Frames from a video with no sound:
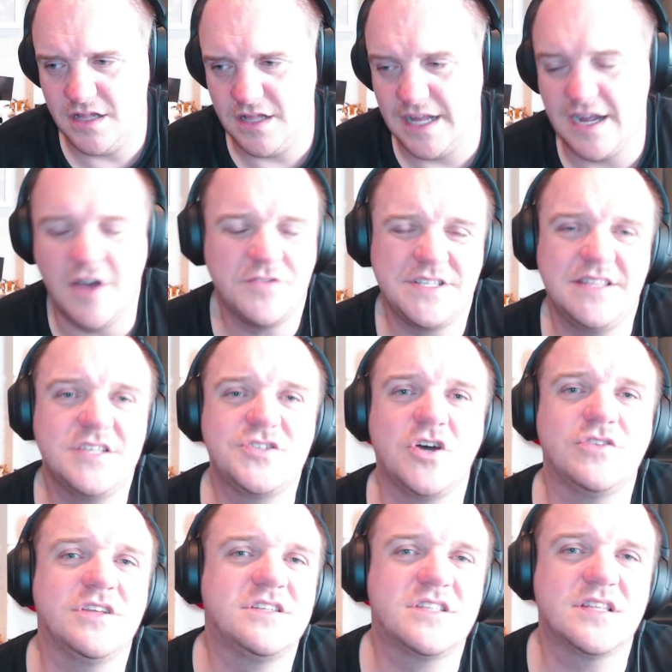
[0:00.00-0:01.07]
Like obviously the
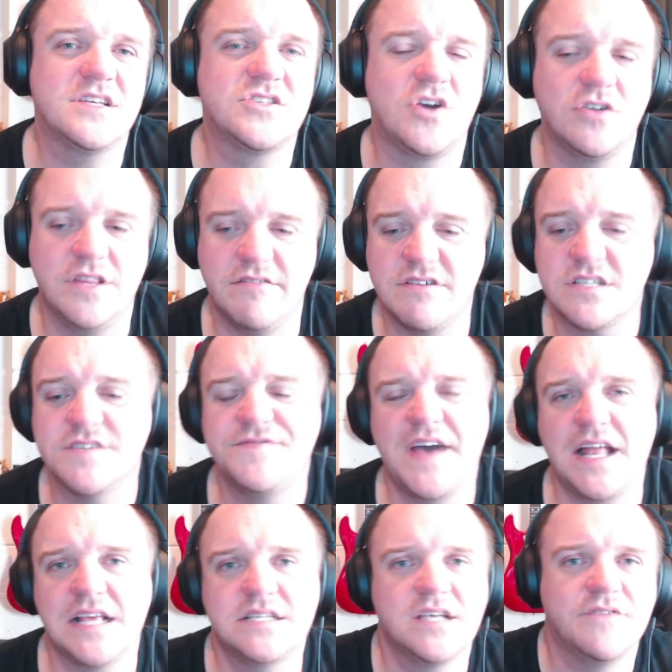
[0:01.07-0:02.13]
song the, the song lyrics are
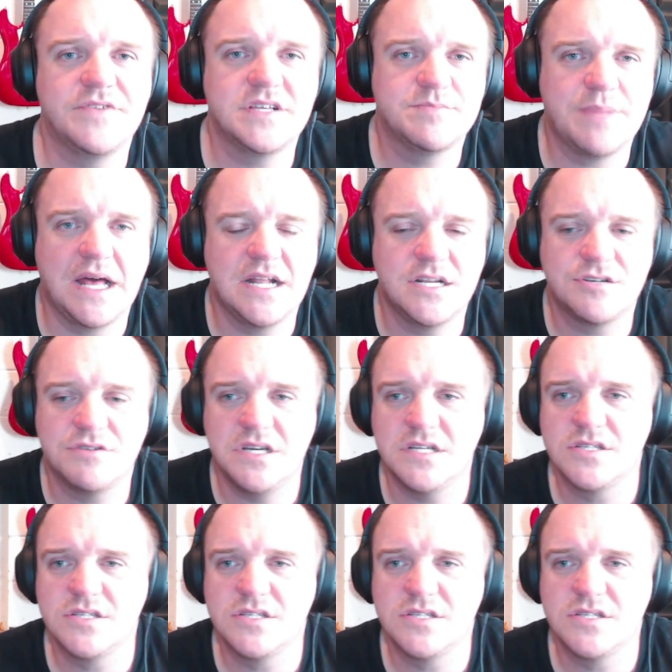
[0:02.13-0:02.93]
fairly self explanatory.